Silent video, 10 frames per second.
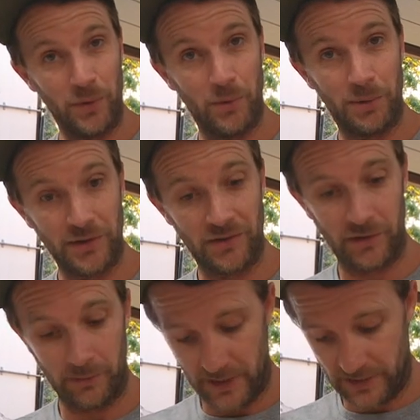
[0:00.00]
We will put this
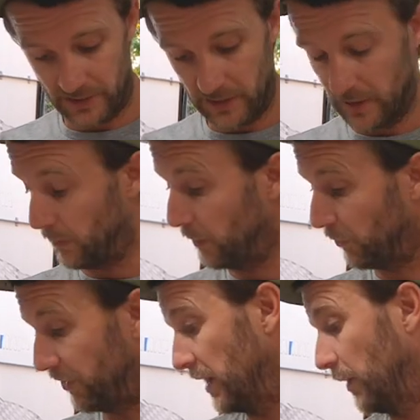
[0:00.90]
on Macey, and we
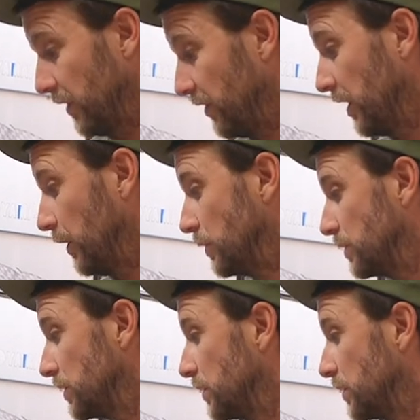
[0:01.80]
will see how this goes.